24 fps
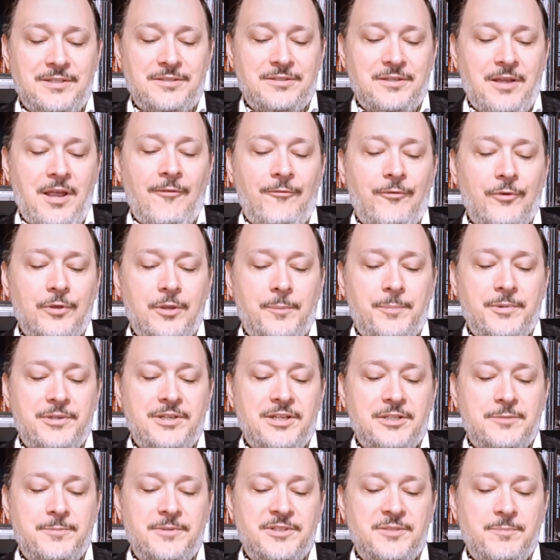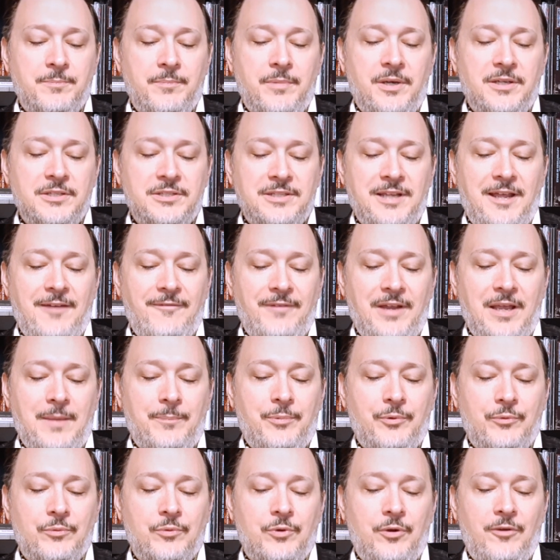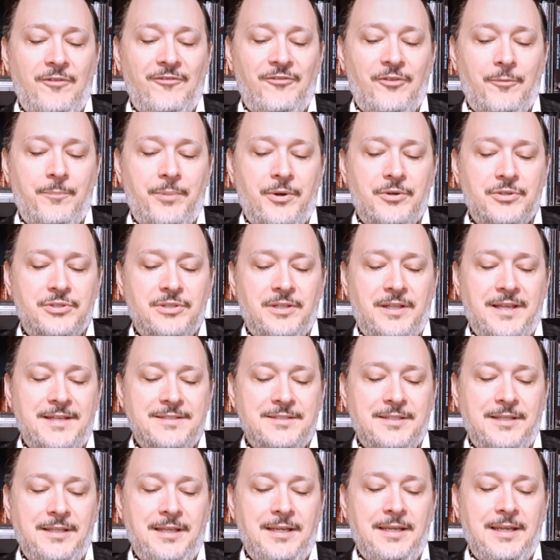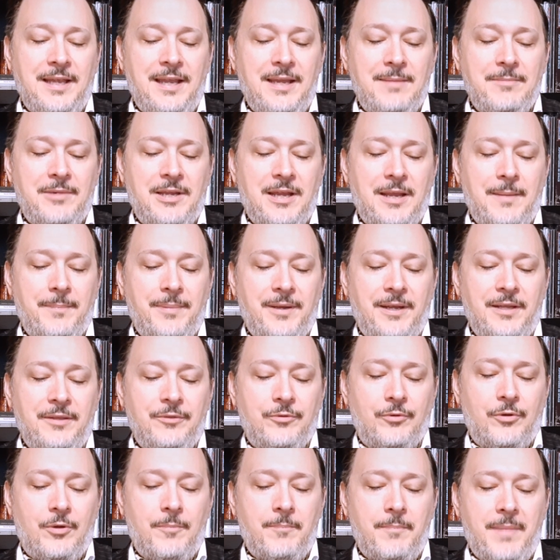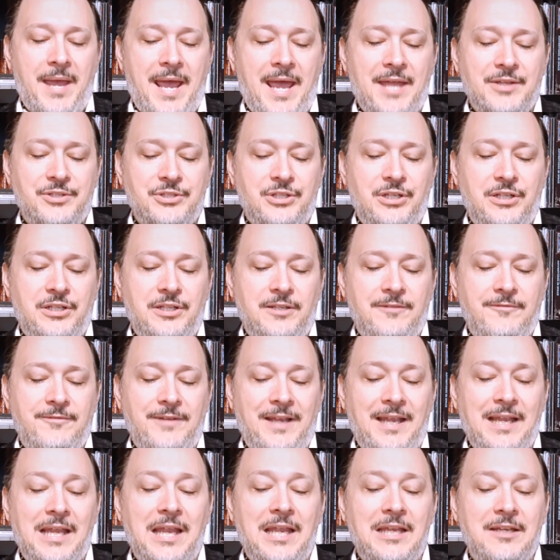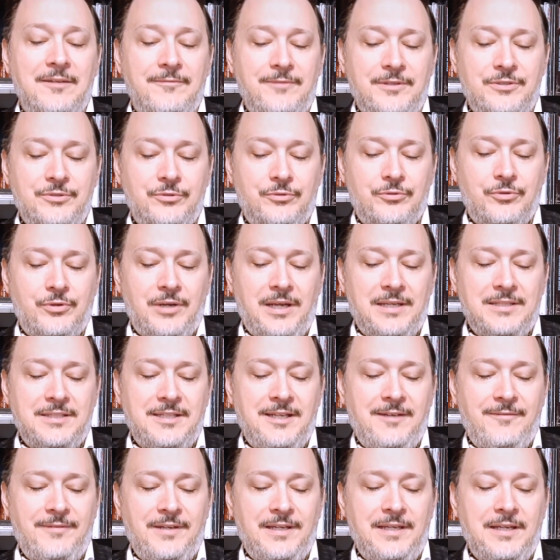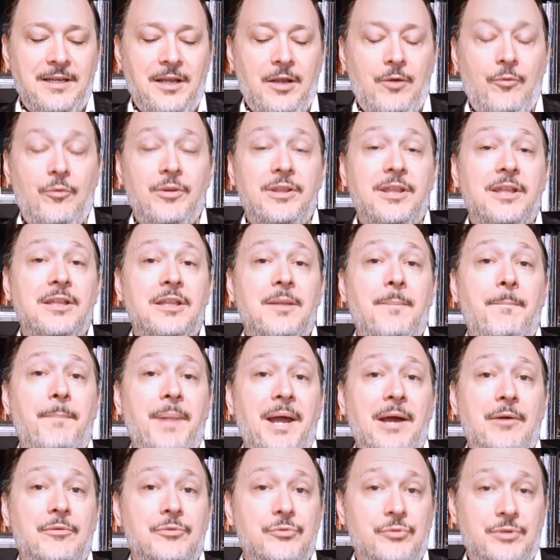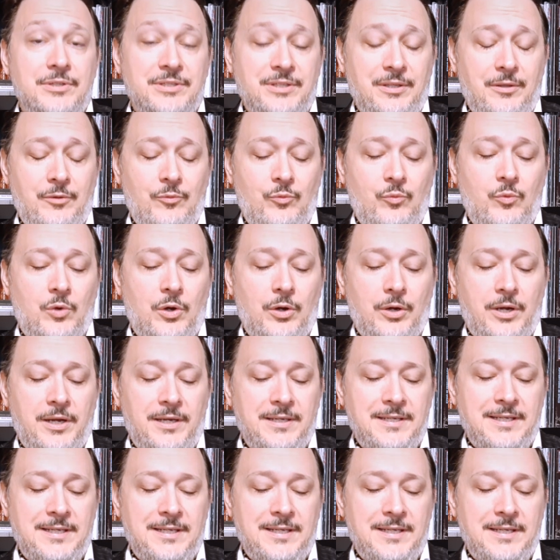for the participants must have ample room for personalizing the game campaign through imaginative and individual creativity within the boundaries of the work.